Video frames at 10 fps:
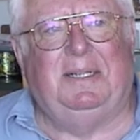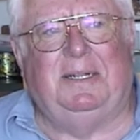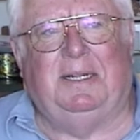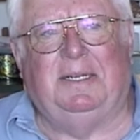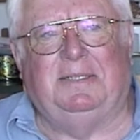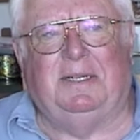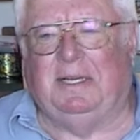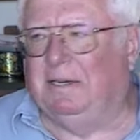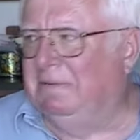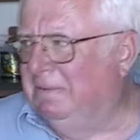the nun gets
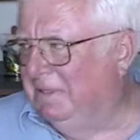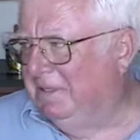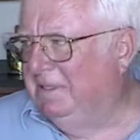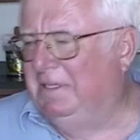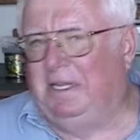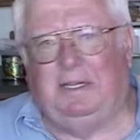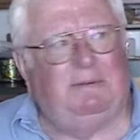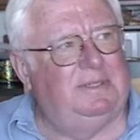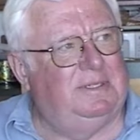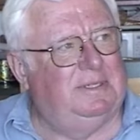a letter from the
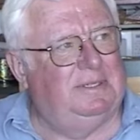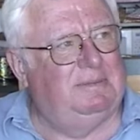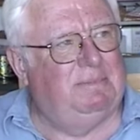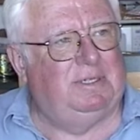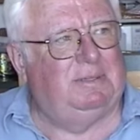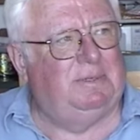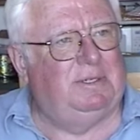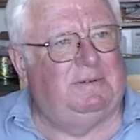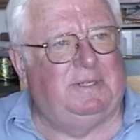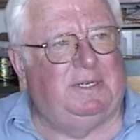nun that was the
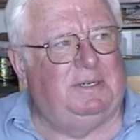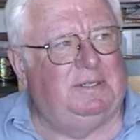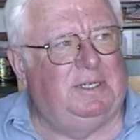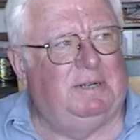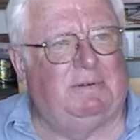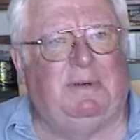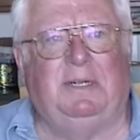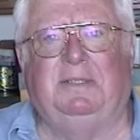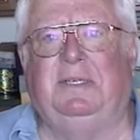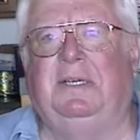principal over there and she never
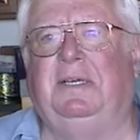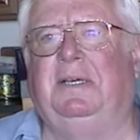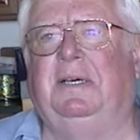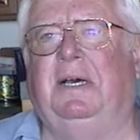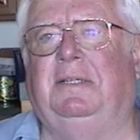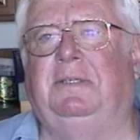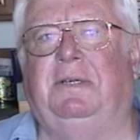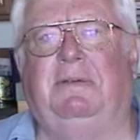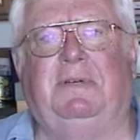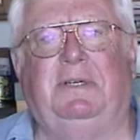wanted to see
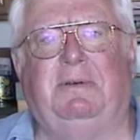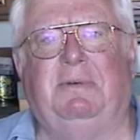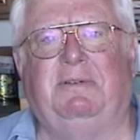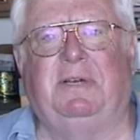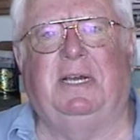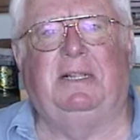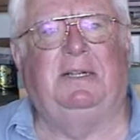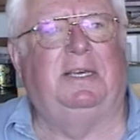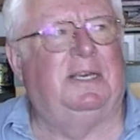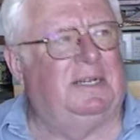us or ever hear Beaver
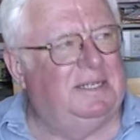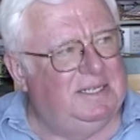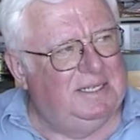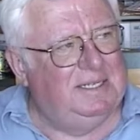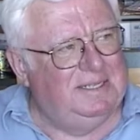Island again.